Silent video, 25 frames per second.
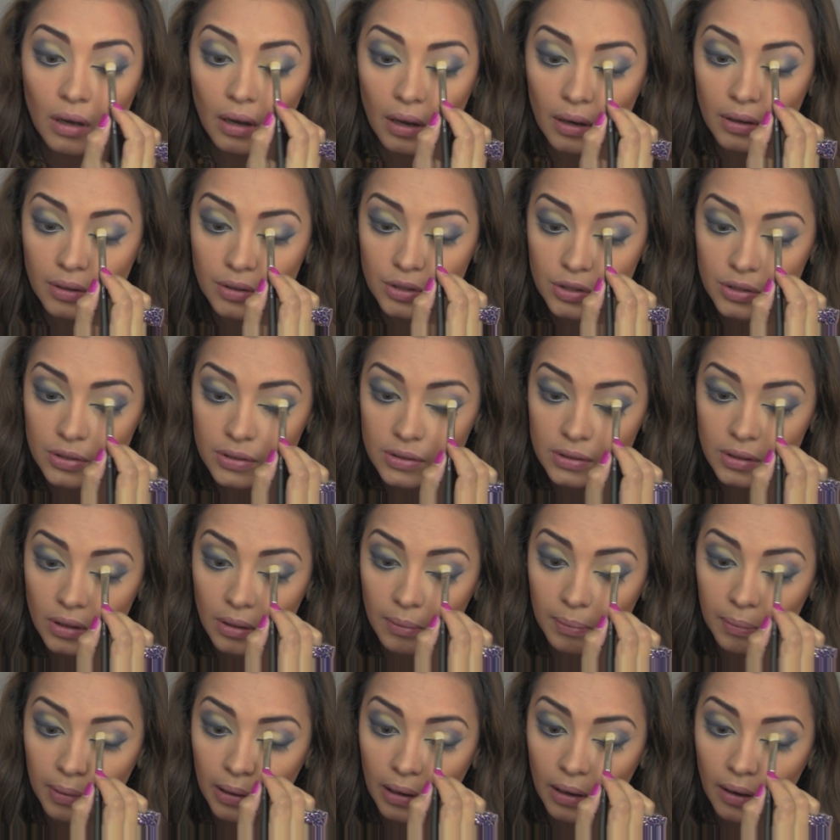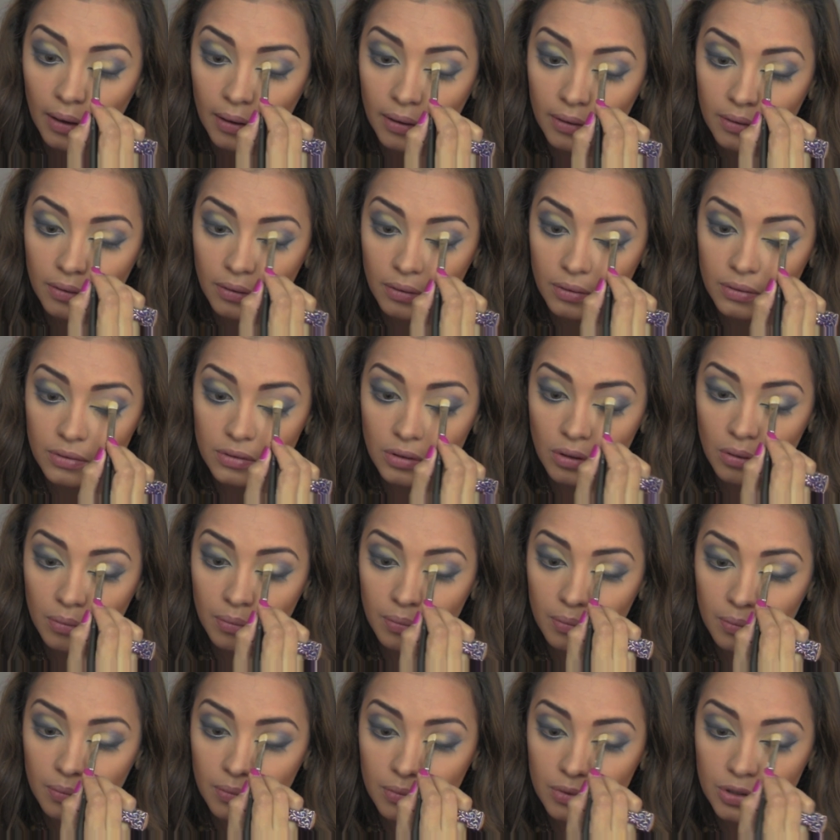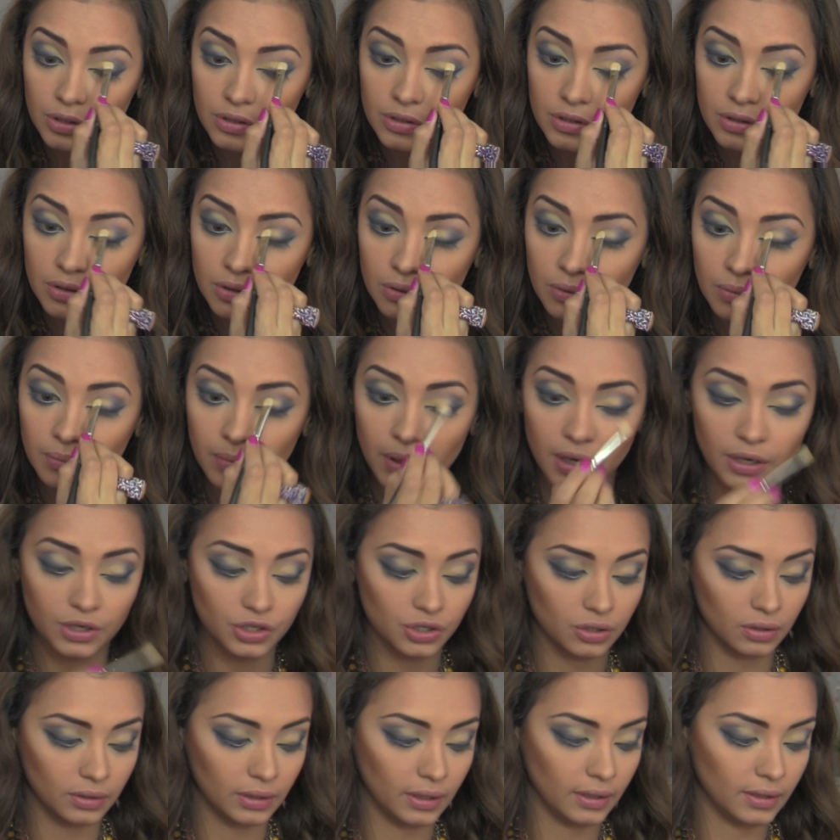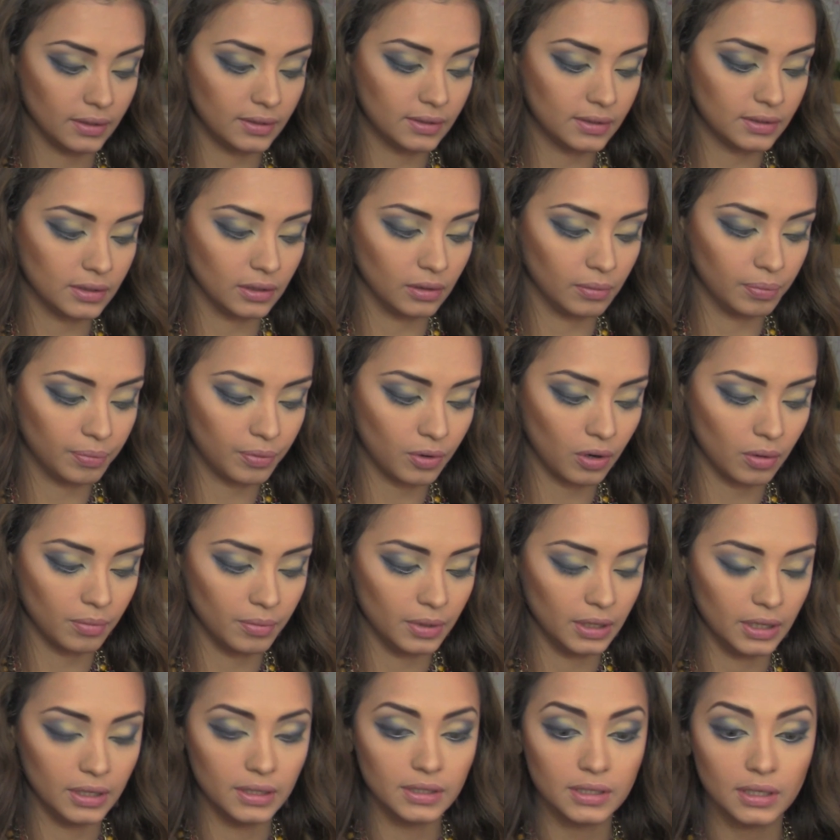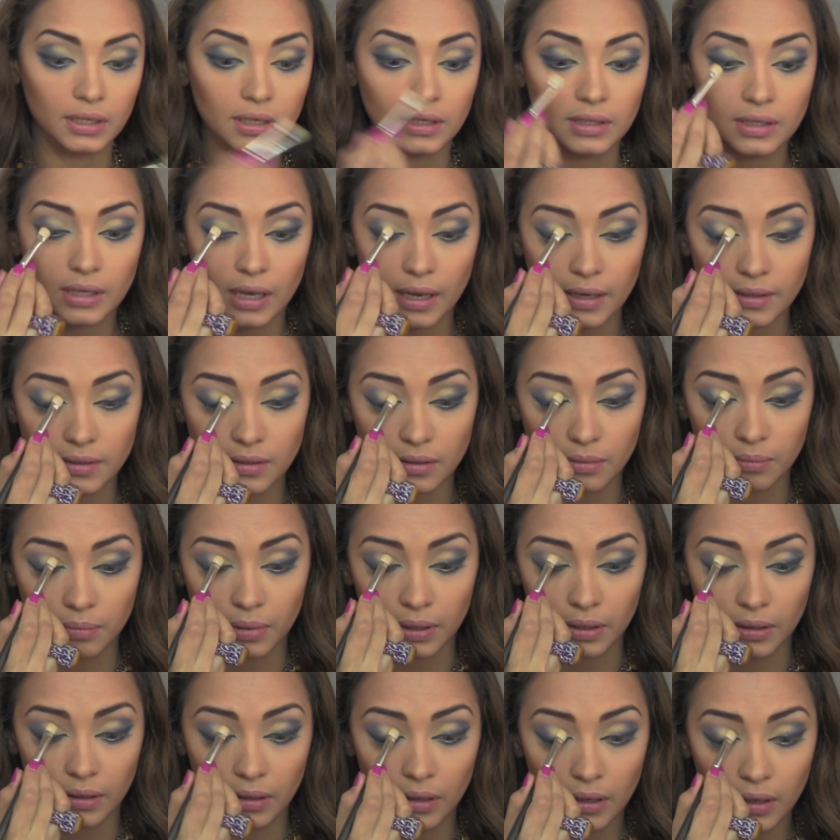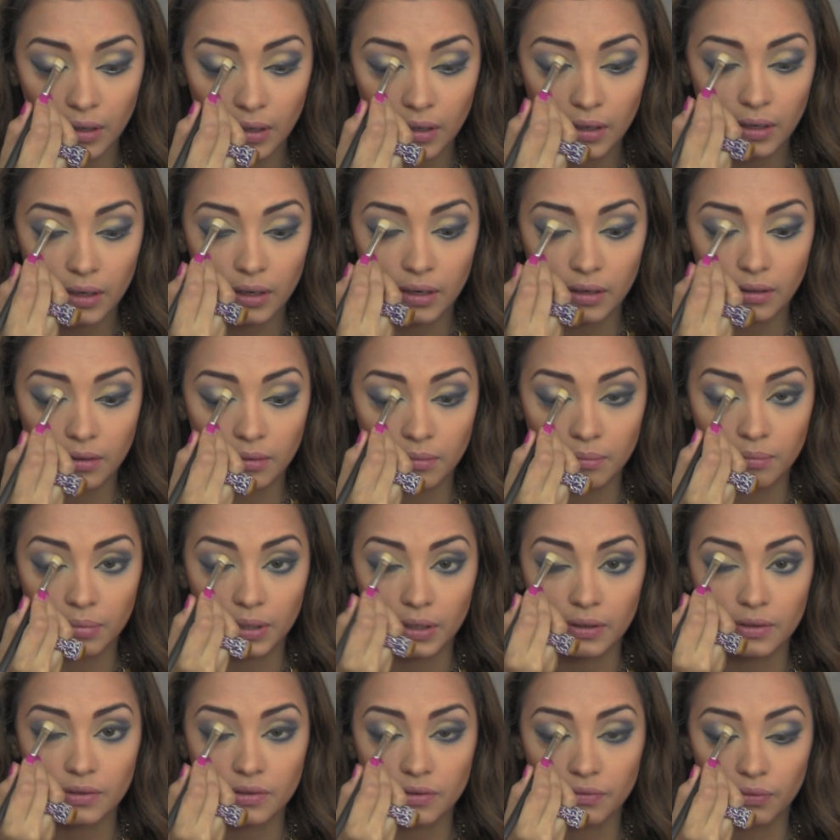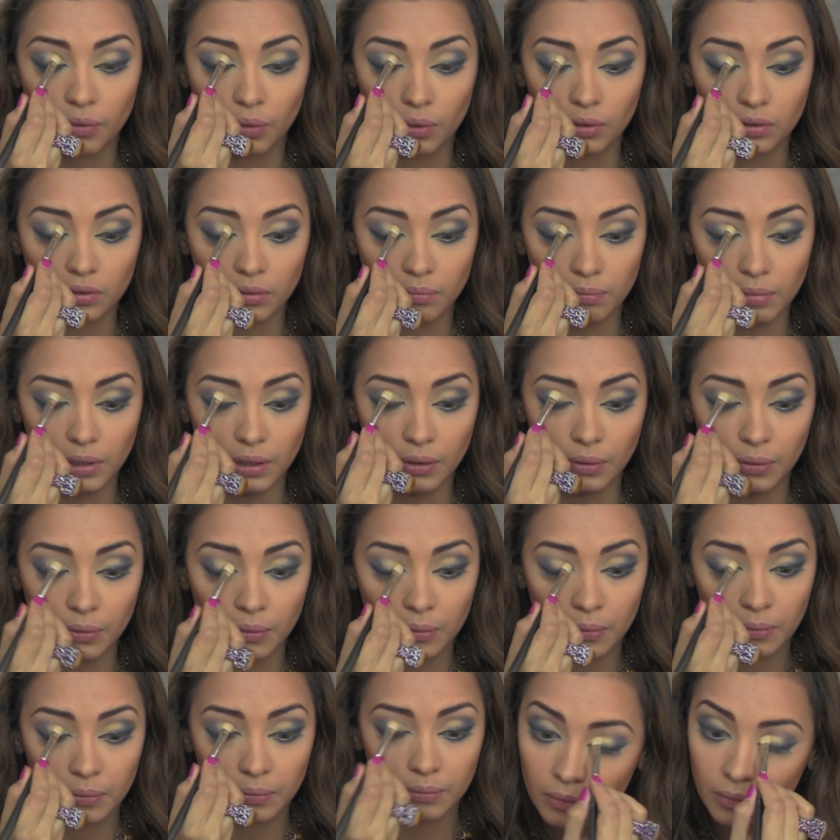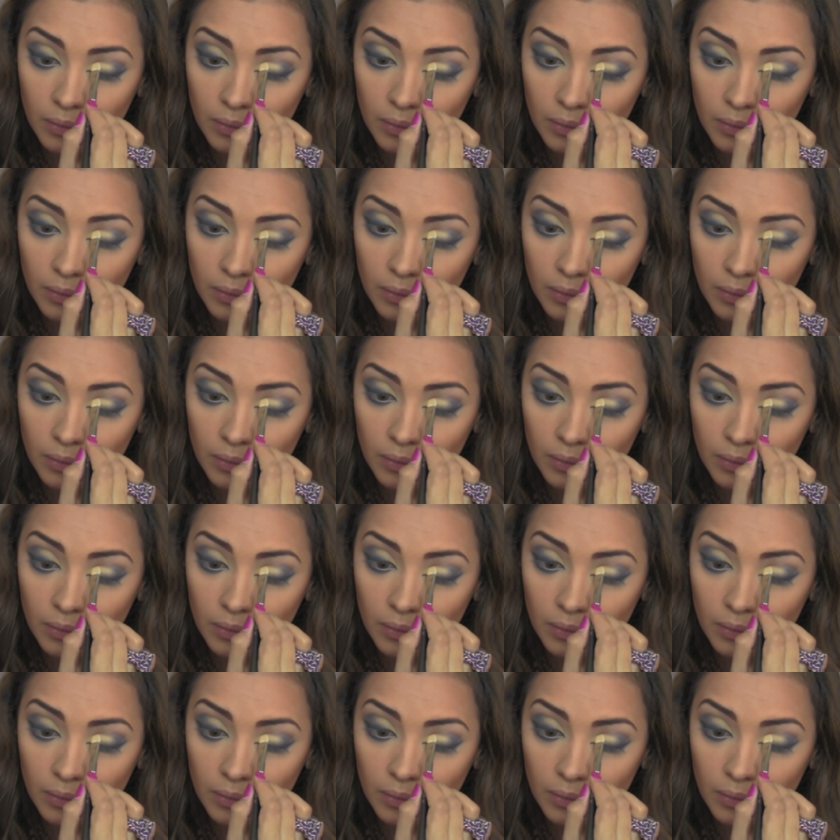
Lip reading: and just apply it on top, just to make sure that it's still prominent and it hasn't been hidden because of all the blue.